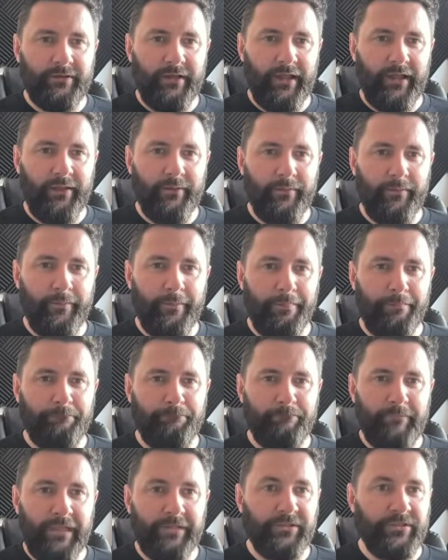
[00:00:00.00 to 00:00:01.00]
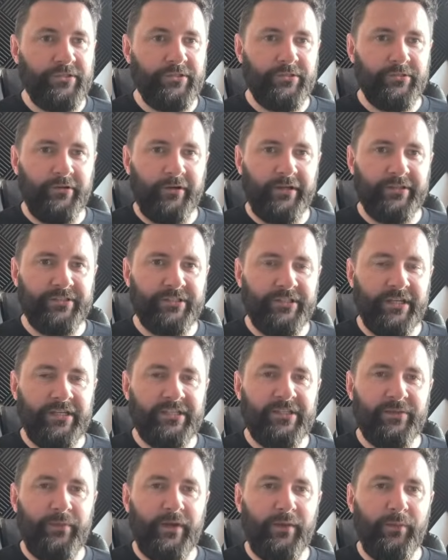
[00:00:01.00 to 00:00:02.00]
it doesn't try to suggest
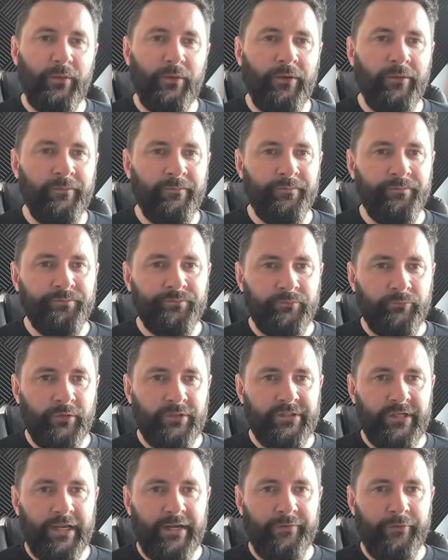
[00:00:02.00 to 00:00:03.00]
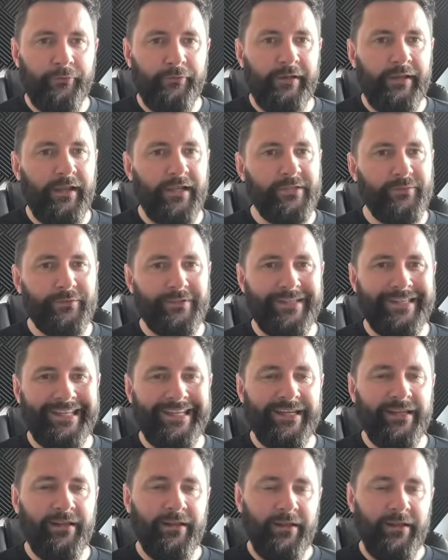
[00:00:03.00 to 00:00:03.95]
them anymore, which I never realized was a thing.